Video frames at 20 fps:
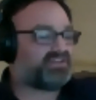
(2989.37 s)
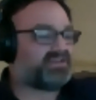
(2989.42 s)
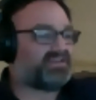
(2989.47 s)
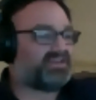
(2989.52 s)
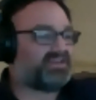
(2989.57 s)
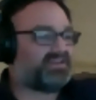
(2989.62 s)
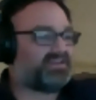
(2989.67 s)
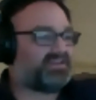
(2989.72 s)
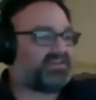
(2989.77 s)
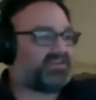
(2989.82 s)

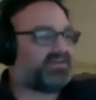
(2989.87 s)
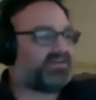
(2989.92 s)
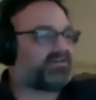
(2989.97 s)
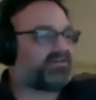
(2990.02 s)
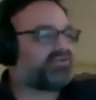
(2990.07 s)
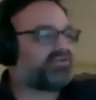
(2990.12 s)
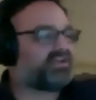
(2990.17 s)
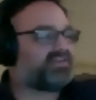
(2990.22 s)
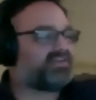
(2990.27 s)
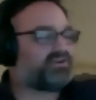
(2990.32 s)
He had a little
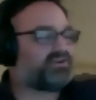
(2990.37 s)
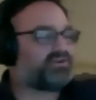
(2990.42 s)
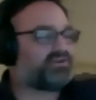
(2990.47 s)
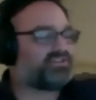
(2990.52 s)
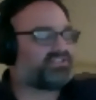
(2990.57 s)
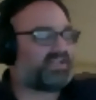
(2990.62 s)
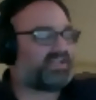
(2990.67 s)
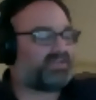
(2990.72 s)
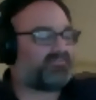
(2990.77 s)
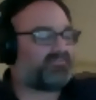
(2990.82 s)

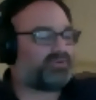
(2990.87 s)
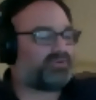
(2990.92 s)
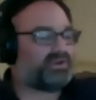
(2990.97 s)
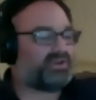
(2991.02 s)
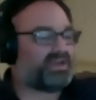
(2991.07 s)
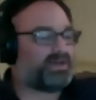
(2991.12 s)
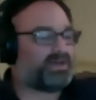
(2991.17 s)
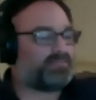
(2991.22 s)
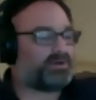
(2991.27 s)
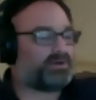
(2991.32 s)
Krenotoko style
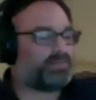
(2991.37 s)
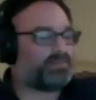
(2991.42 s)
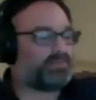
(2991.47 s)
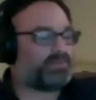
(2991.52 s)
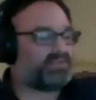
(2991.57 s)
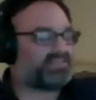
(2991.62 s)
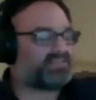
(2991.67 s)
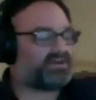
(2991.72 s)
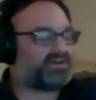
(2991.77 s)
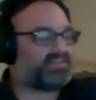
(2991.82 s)
freak out moment
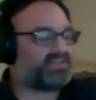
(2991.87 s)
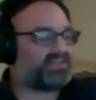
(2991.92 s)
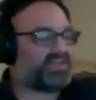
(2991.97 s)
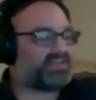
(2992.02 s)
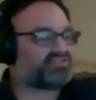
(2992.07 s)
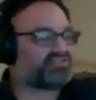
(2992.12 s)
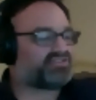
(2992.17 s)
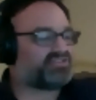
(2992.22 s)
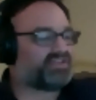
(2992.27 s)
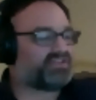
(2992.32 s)
when he saw that
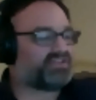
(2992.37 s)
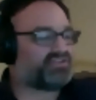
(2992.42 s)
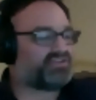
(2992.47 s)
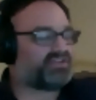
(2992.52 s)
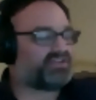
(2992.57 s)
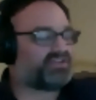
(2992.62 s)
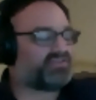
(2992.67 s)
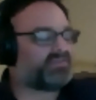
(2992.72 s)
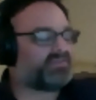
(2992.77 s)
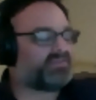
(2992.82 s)
extra little
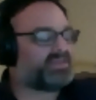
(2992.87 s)
goodie.